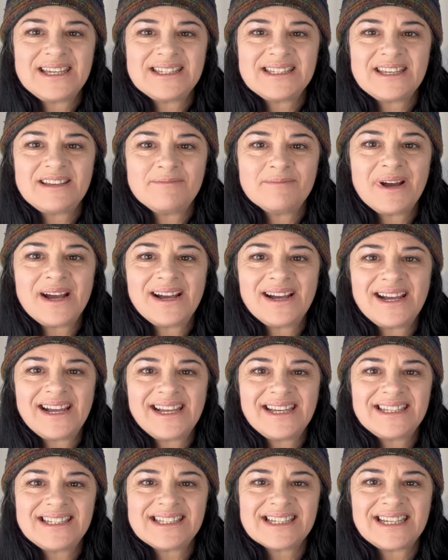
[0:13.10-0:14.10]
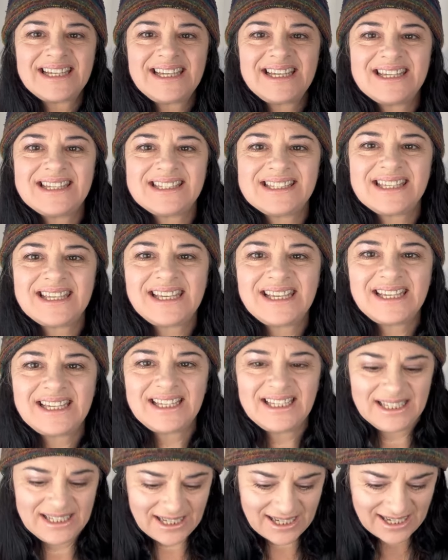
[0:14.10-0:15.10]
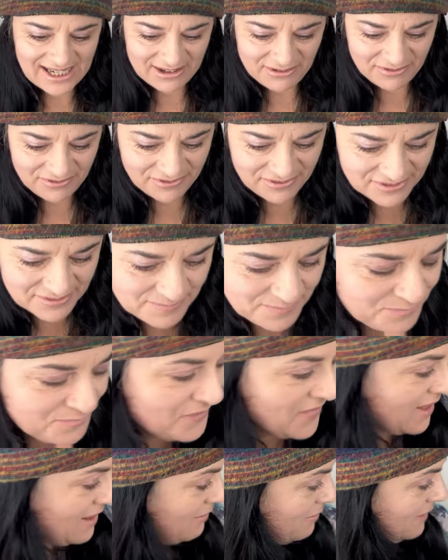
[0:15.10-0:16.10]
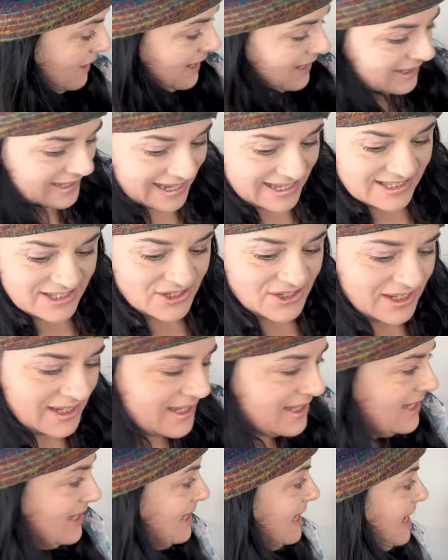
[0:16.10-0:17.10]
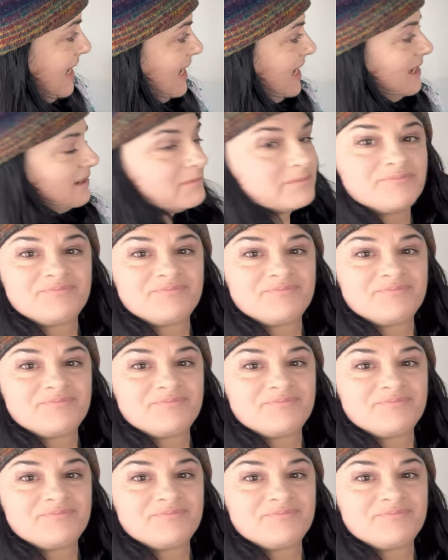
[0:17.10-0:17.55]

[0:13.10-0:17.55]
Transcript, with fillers: easy mind, easy life. Well, as you can see,